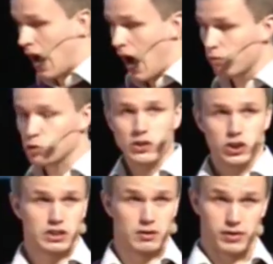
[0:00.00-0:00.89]
I was
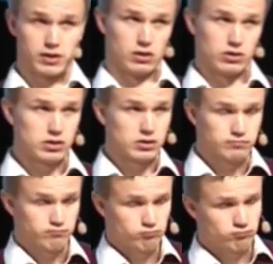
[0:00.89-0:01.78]
watching some videos,
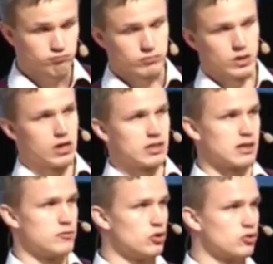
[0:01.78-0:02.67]

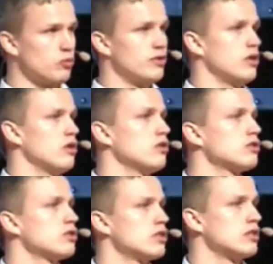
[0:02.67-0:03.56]
some YouTube
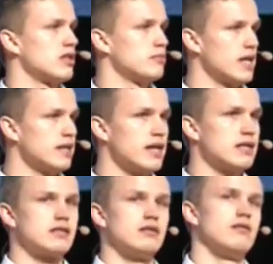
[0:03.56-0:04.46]
videos, some
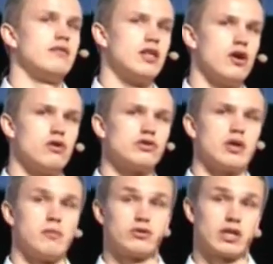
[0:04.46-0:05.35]
TEDx videos
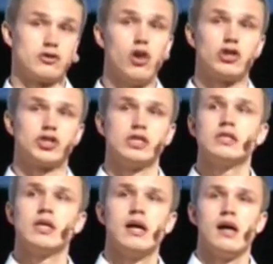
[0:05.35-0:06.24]
about technology,
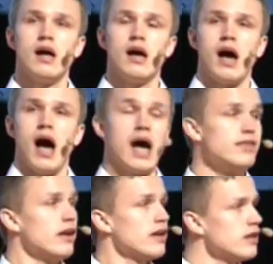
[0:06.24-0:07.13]

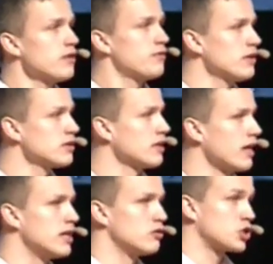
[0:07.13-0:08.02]
and I really feel that I
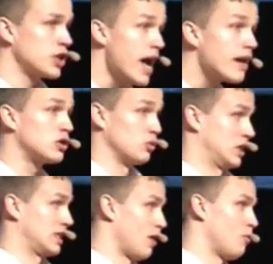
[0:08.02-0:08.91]
need to share it with
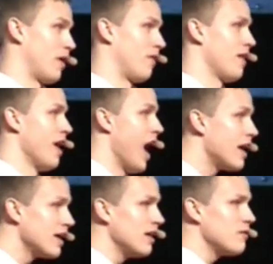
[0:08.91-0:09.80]
someone. I
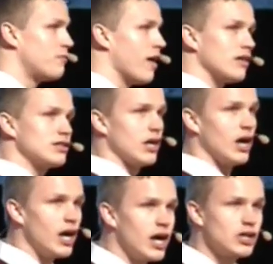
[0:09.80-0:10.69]
really felt the
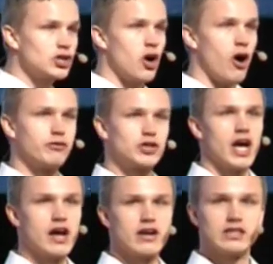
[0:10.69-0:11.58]
urge of
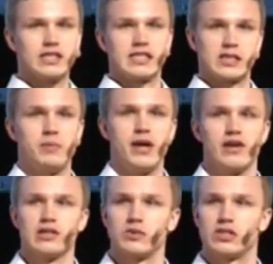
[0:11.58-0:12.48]
sharing this
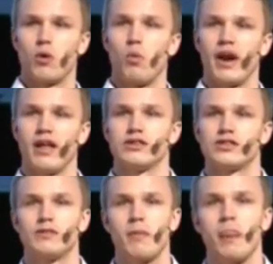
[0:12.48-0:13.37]
experience with someone else.